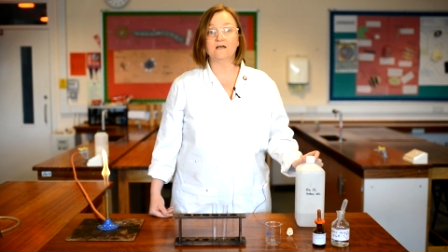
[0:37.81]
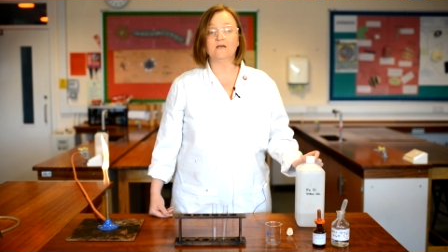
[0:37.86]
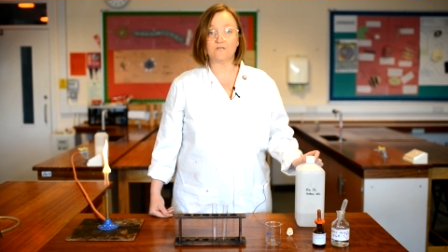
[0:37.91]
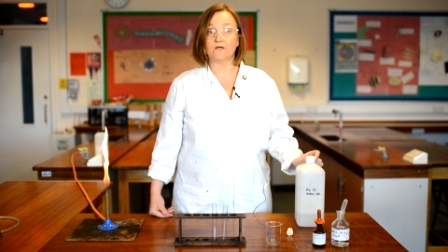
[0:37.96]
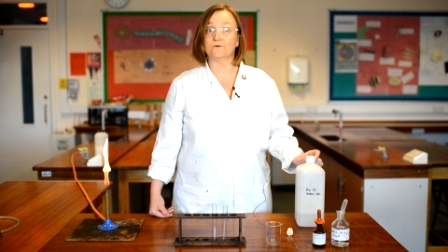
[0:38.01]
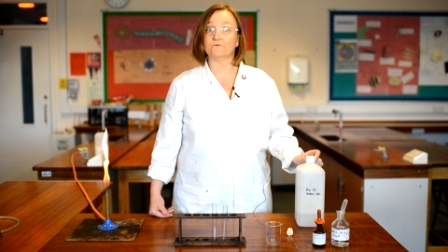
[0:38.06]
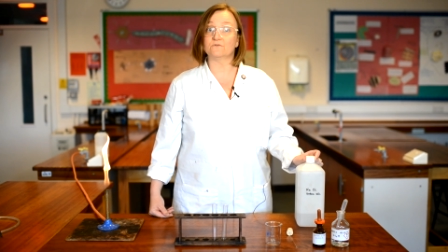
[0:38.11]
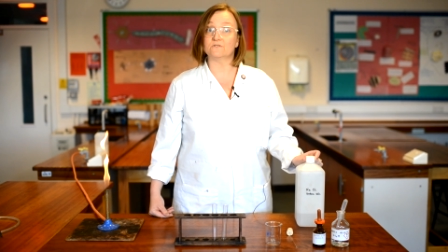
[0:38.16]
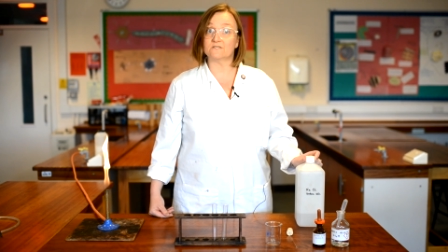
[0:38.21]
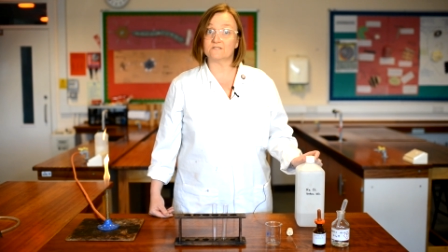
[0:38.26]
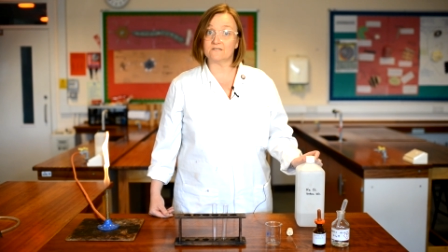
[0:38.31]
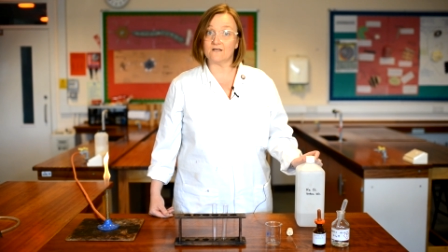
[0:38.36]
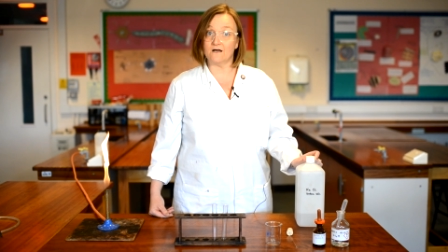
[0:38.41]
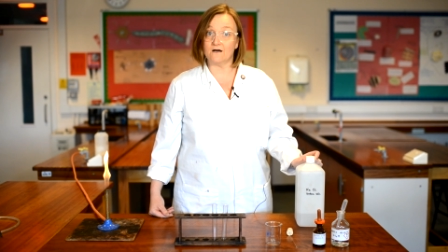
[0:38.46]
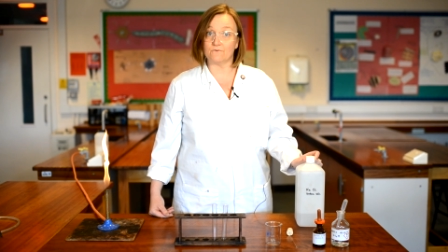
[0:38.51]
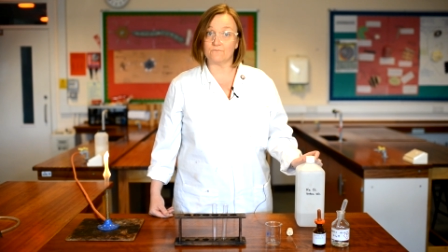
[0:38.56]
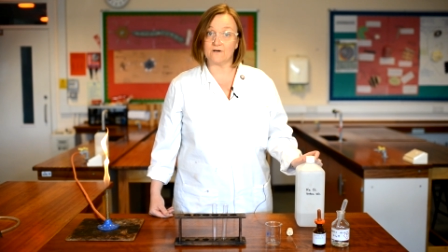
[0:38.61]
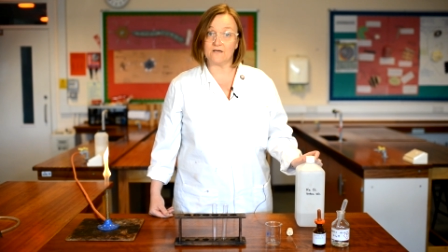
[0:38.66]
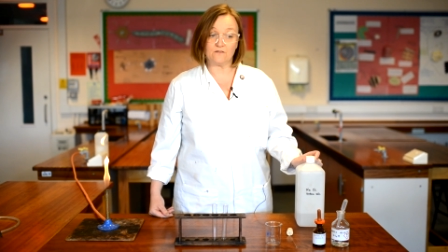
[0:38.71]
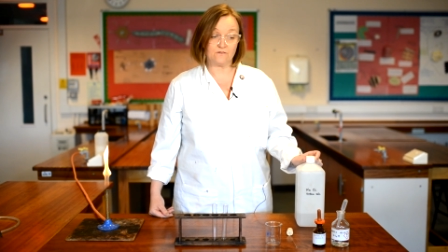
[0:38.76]
So to
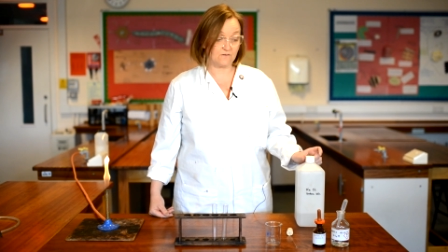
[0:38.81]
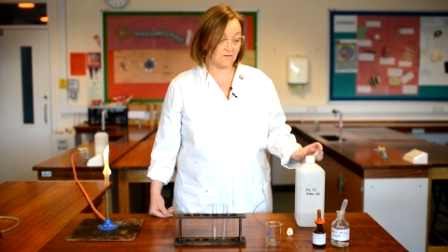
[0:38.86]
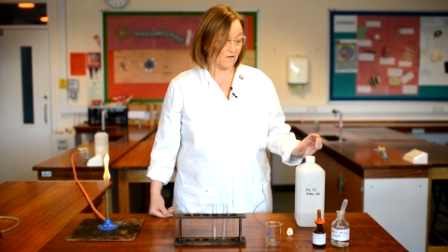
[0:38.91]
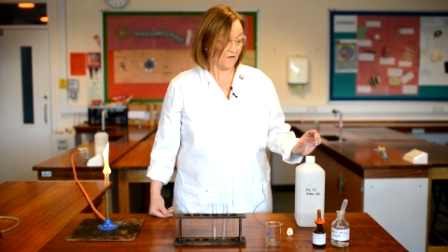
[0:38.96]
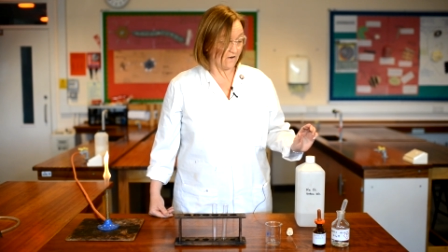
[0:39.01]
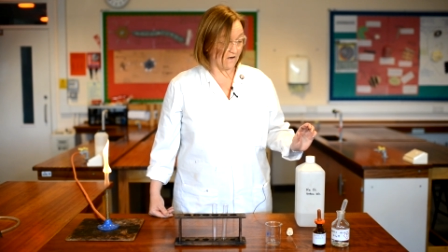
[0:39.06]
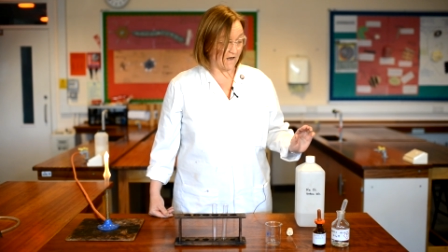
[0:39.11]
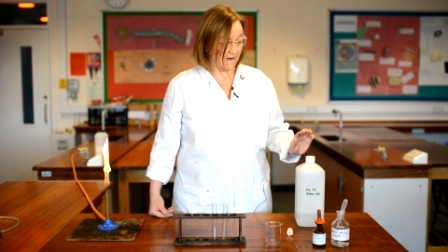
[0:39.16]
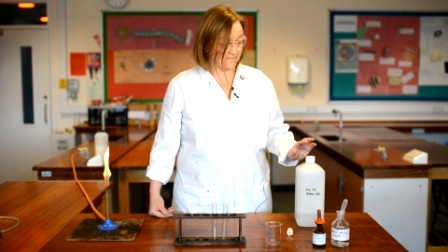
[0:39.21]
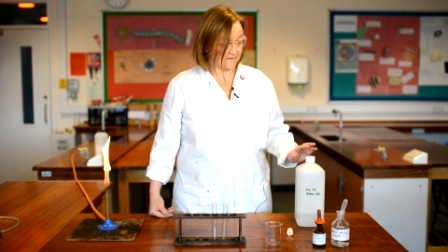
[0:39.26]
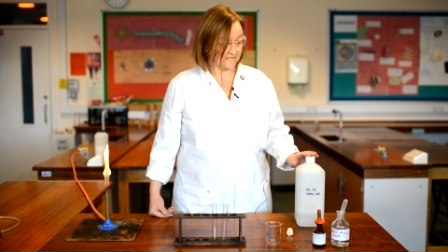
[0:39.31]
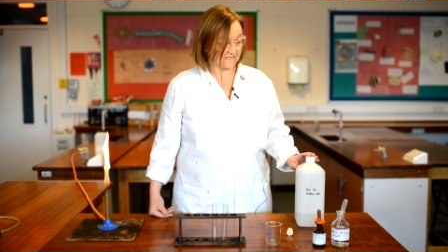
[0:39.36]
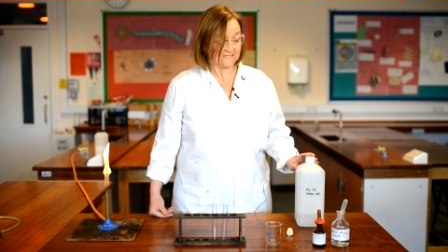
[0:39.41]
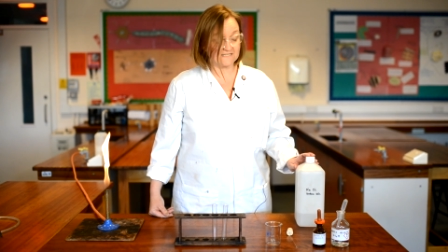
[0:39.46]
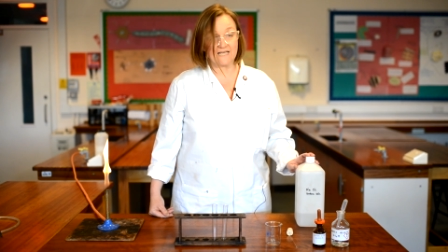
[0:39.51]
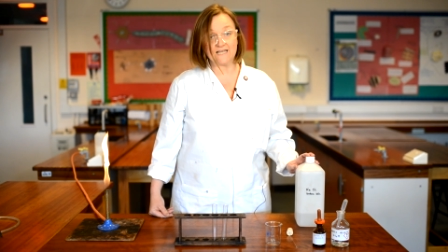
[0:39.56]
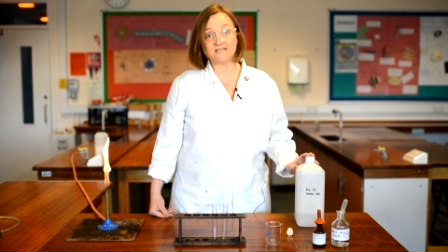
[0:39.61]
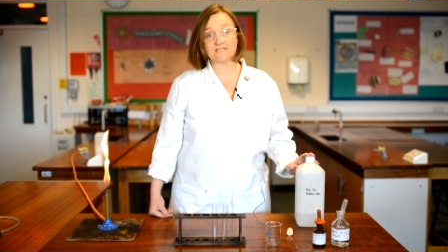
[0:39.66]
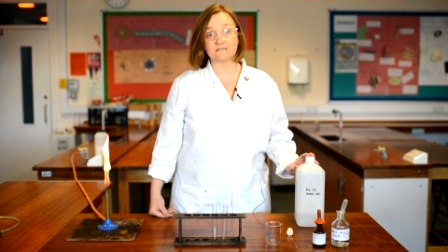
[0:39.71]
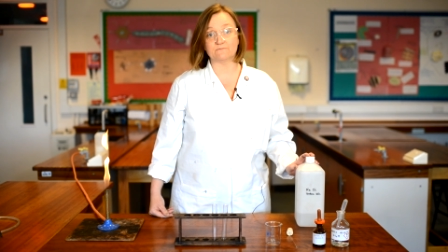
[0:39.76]
start with, I'm going to
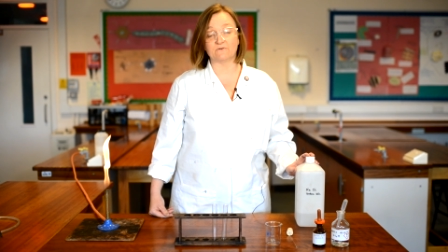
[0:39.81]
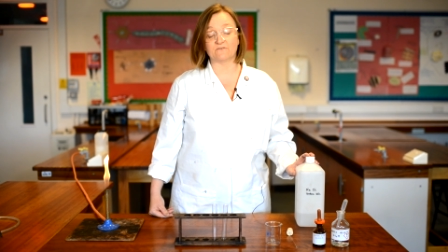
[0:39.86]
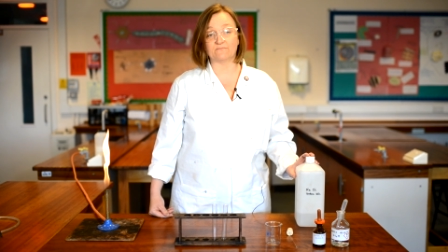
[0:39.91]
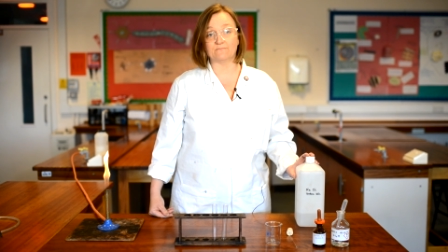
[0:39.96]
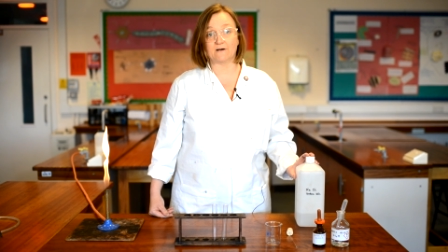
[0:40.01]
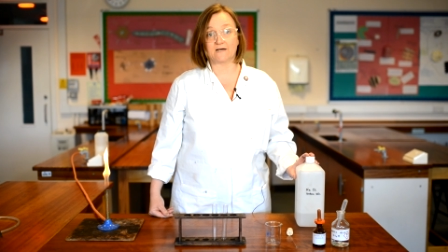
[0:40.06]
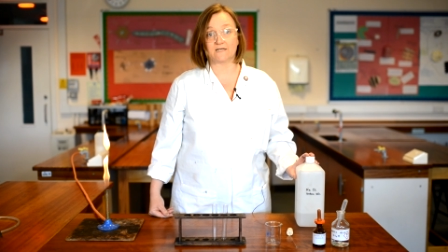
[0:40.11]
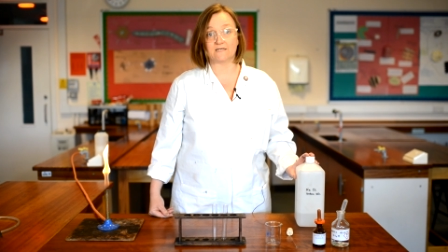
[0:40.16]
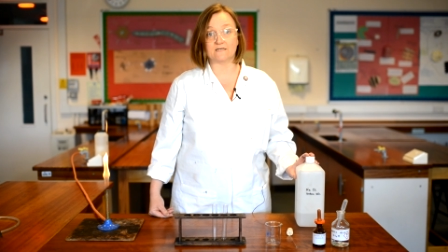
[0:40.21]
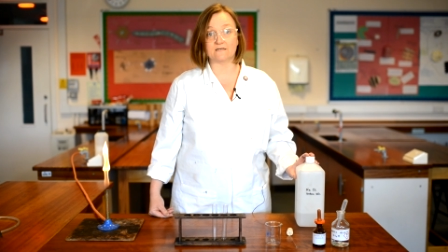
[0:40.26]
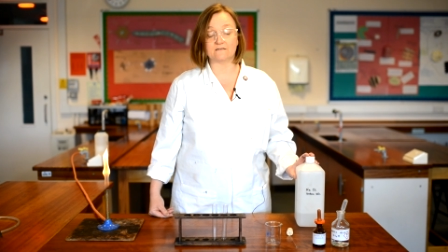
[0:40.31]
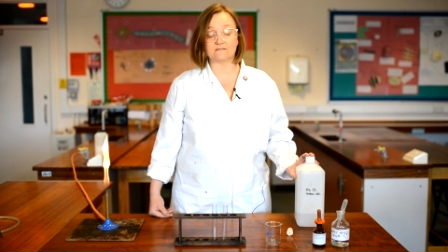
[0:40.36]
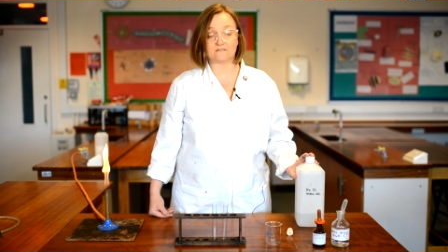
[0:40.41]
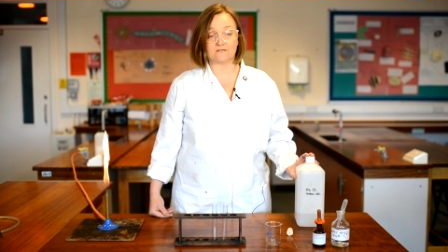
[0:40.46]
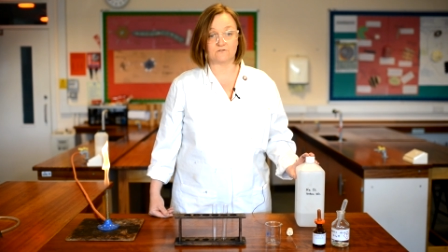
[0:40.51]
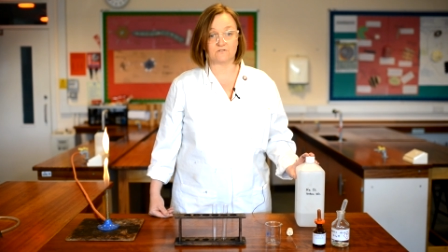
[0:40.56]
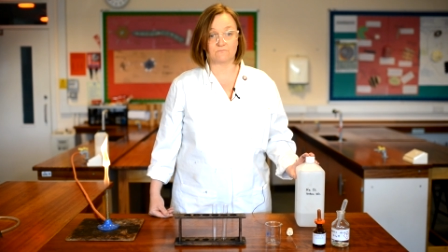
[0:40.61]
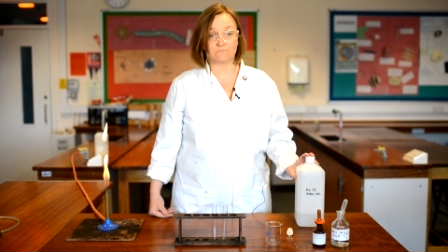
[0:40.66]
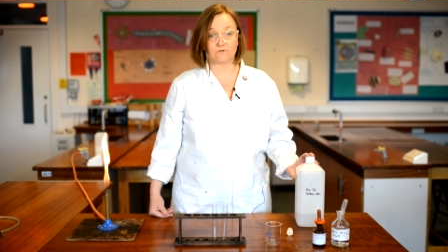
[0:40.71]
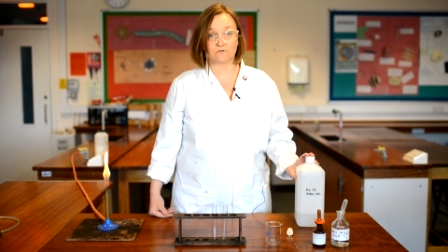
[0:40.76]
take some of my
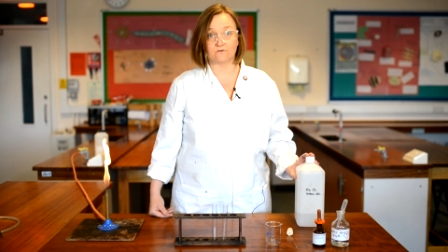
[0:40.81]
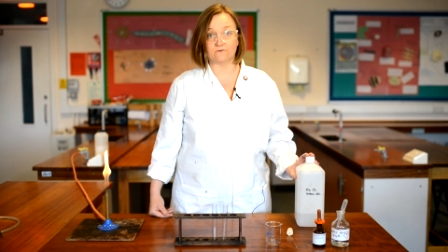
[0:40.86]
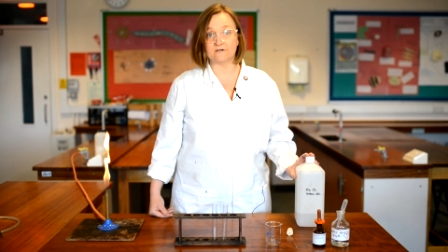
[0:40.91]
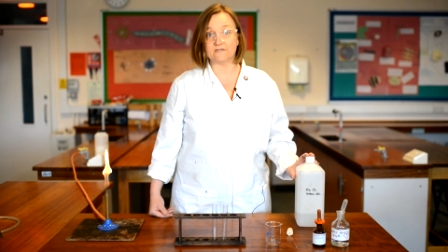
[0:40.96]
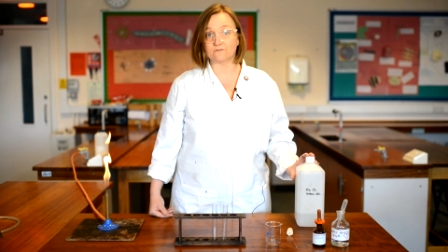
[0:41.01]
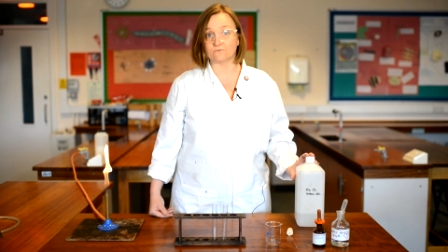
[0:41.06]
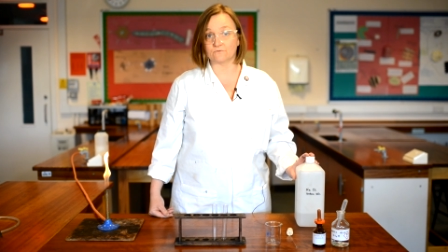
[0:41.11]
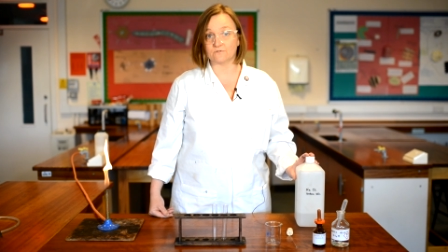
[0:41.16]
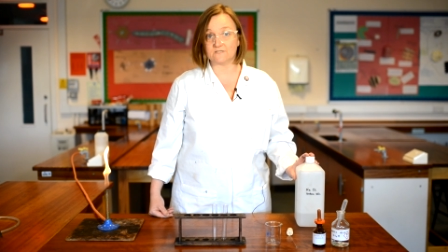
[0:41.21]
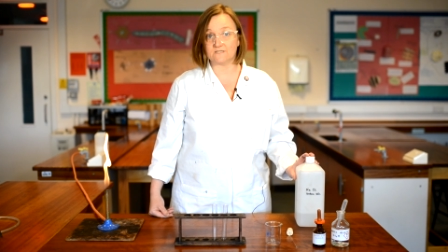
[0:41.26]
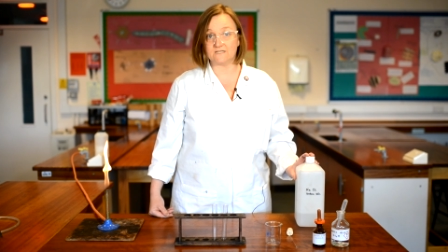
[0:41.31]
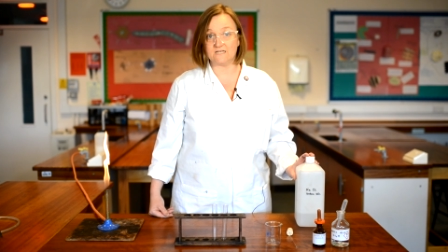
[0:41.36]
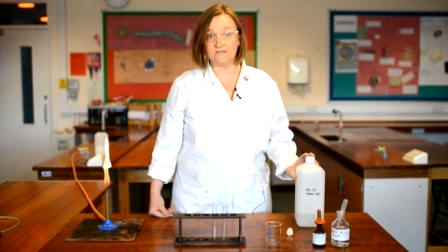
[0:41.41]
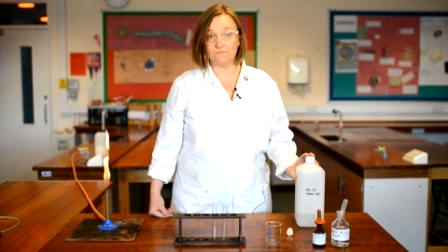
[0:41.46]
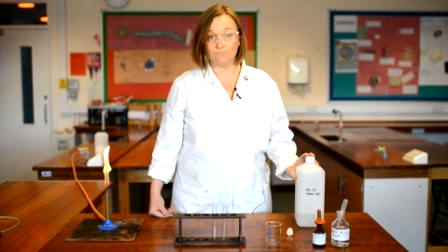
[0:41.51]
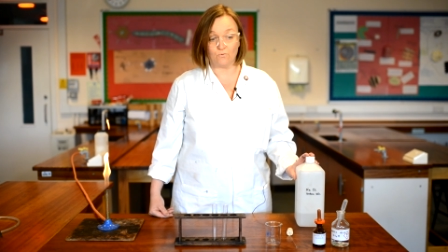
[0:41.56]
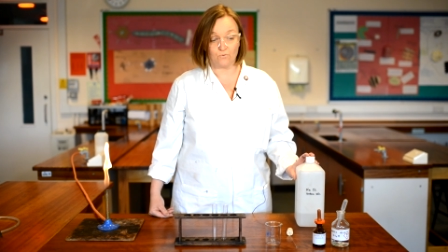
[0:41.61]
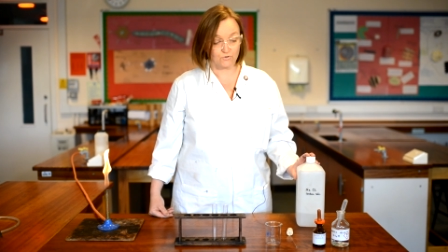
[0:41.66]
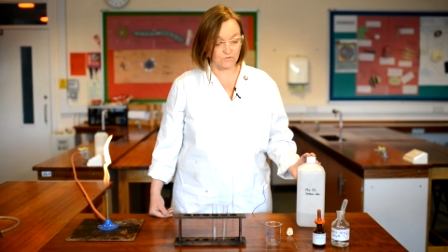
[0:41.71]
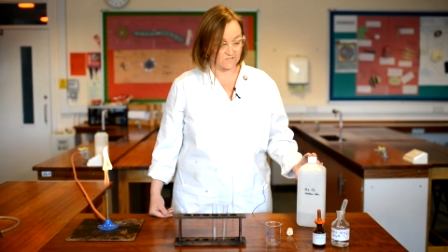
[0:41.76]
sodium chloride or
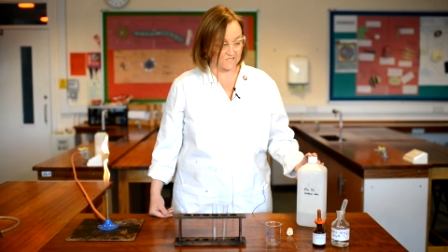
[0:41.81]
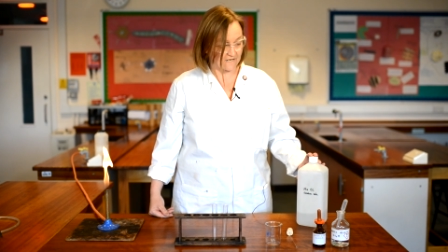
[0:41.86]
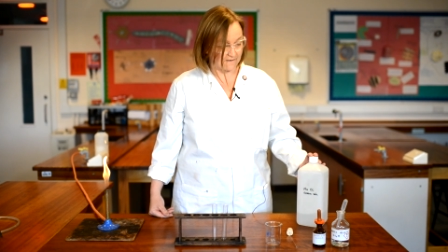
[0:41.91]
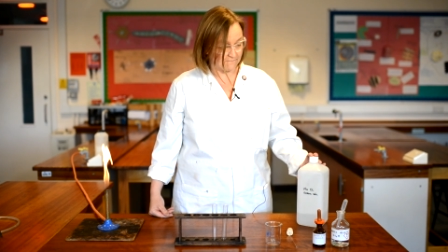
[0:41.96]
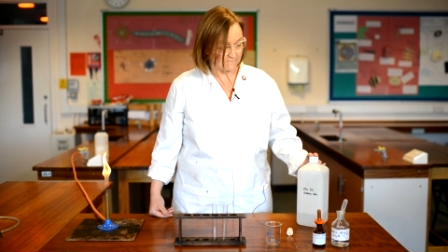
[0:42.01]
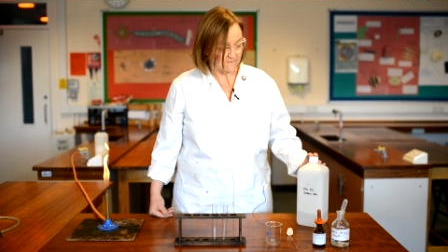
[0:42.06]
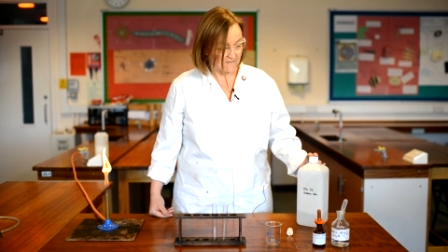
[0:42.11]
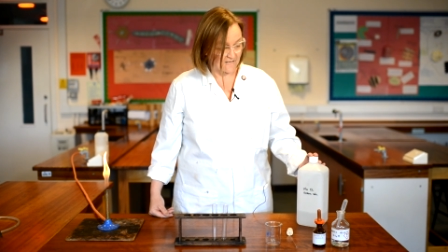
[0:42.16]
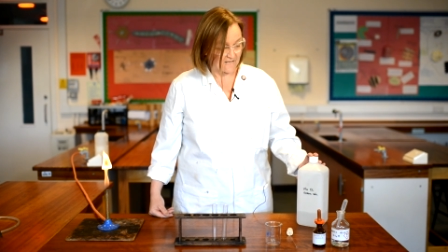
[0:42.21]
seawater,